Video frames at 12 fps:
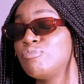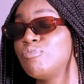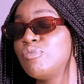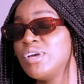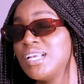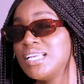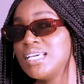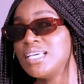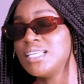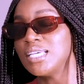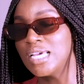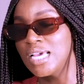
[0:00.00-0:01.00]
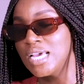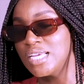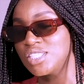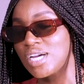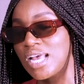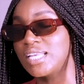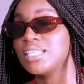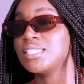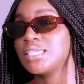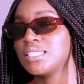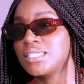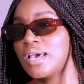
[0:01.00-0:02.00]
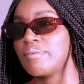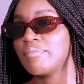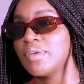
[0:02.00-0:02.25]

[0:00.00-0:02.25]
really challenging time,